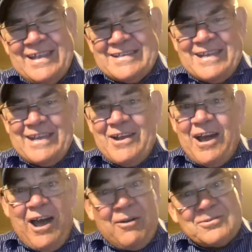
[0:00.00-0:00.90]
You see, you know,
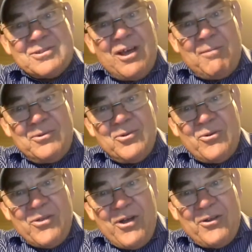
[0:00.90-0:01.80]
I'm a
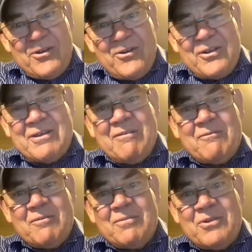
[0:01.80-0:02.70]
North Islander. I come
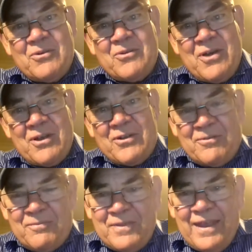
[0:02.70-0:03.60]
from the North Island.
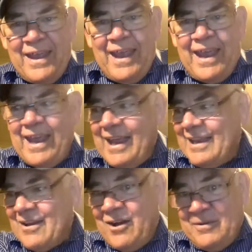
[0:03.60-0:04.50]

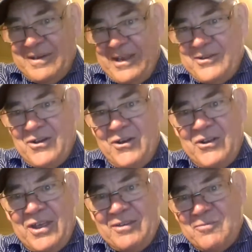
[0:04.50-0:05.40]
And I went down on a
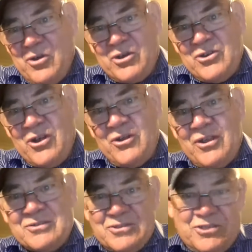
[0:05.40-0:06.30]
holiday, working holiday.
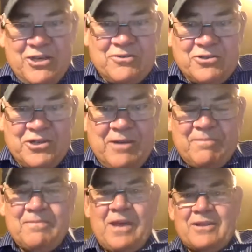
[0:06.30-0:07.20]
I was a shearing
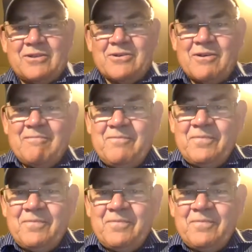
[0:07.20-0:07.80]
sheep at the time.